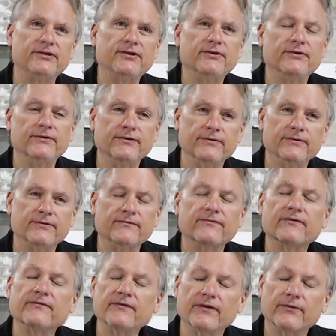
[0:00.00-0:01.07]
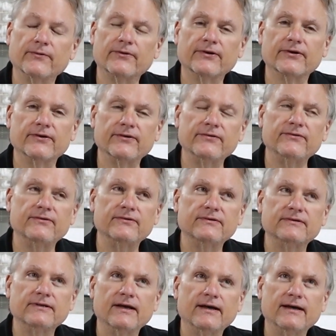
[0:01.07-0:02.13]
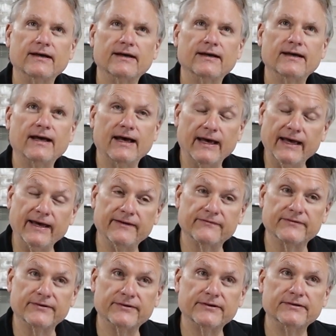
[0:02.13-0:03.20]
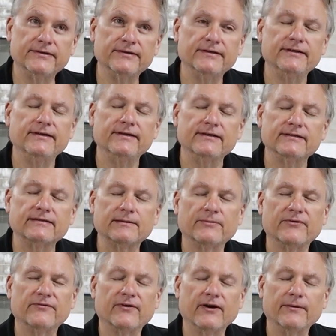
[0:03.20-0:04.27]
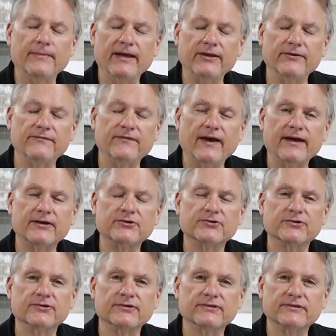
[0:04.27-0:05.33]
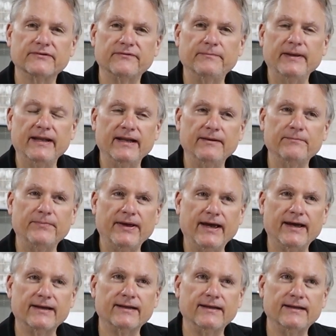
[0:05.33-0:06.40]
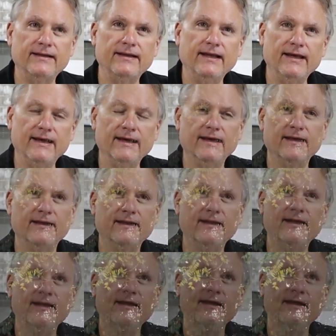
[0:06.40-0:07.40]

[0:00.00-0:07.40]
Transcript: to fulfill orders. Uh, however, some of our manufacturers have been impacted, and